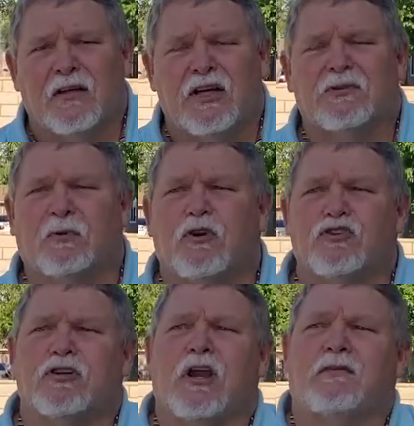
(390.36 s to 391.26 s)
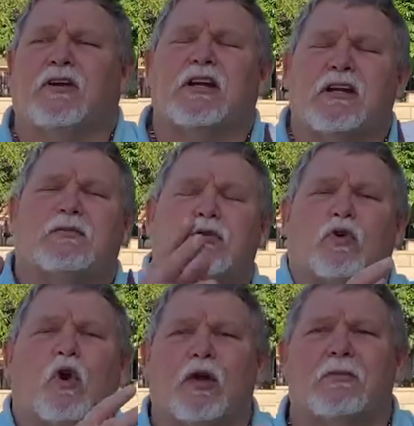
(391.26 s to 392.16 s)
Each person having a different
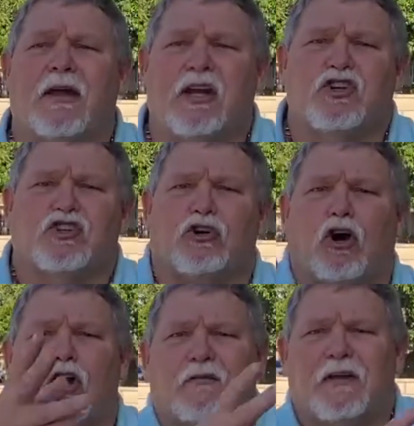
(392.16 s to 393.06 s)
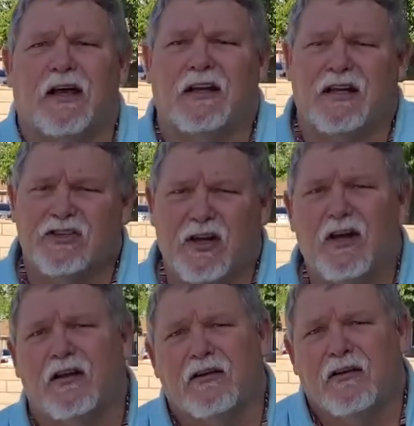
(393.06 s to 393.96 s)
role in making sure all of that gets
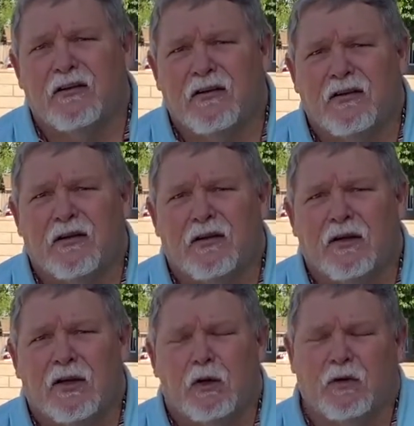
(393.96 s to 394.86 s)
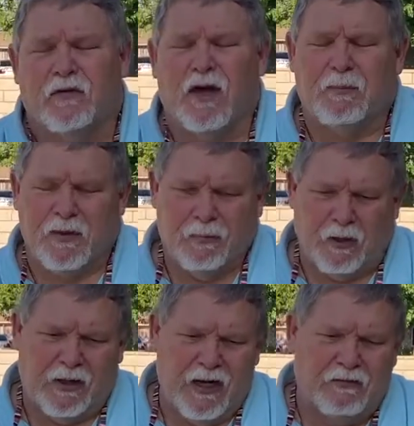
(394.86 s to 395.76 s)
done. We've got people
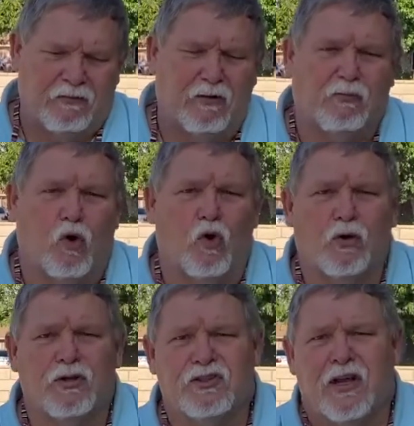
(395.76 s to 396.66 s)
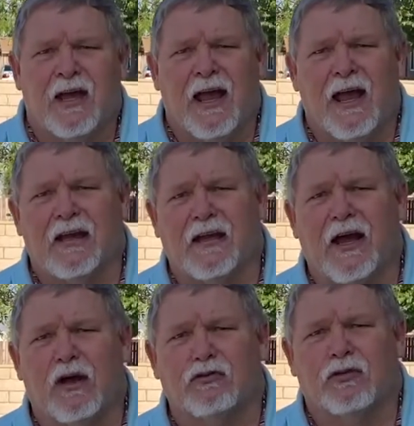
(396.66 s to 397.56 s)
on eight foot poles handing
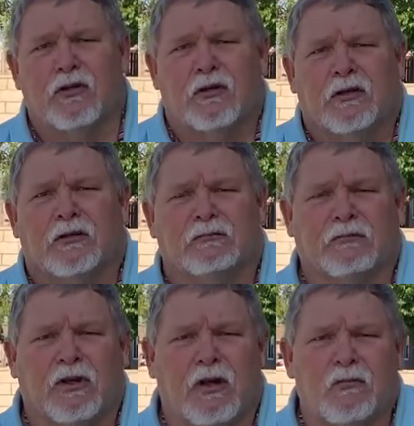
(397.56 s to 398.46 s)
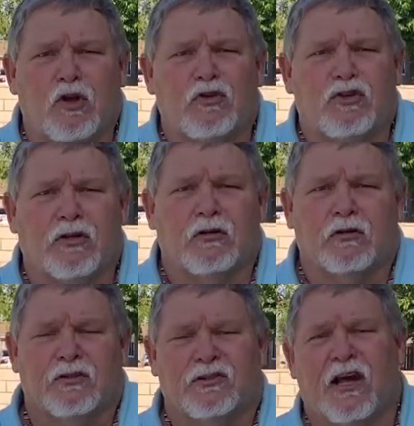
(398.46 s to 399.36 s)
out uh,
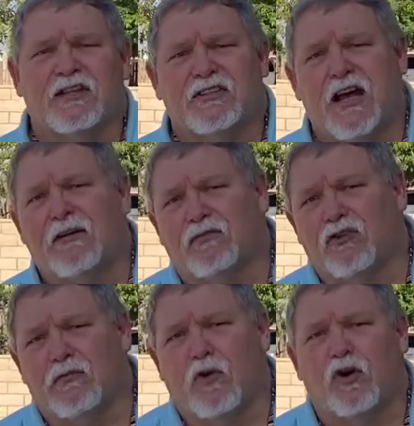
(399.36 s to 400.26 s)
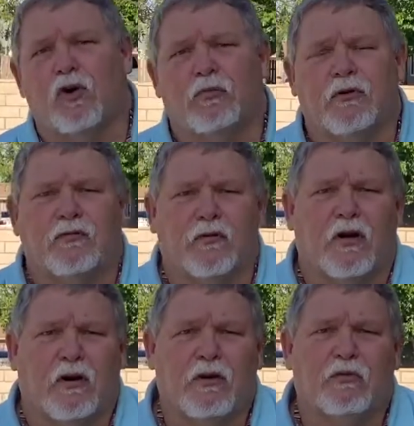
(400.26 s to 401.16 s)
communion sets, not for tomorrow, but
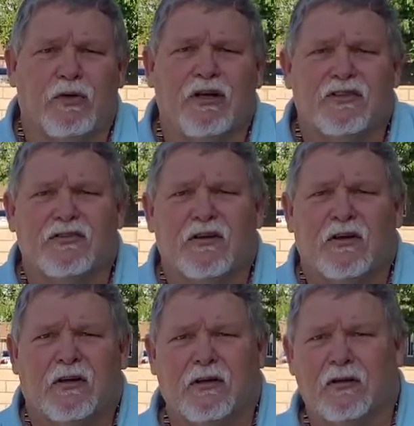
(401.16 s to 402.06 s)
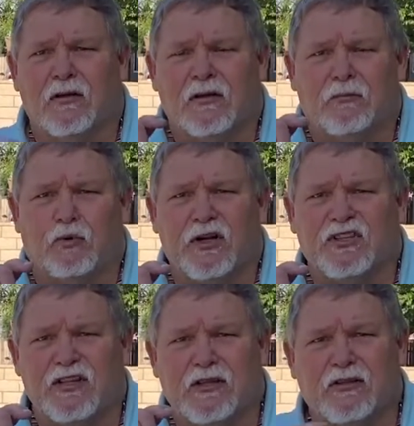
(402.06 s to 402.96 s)
for other weeks, little pre
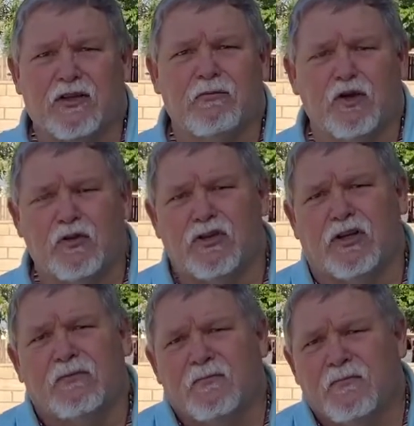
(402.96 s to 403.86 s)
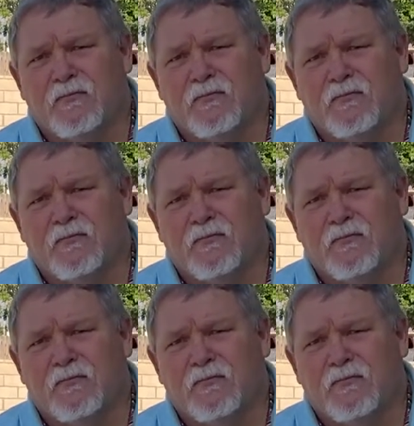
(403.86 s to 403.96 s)
sealed communion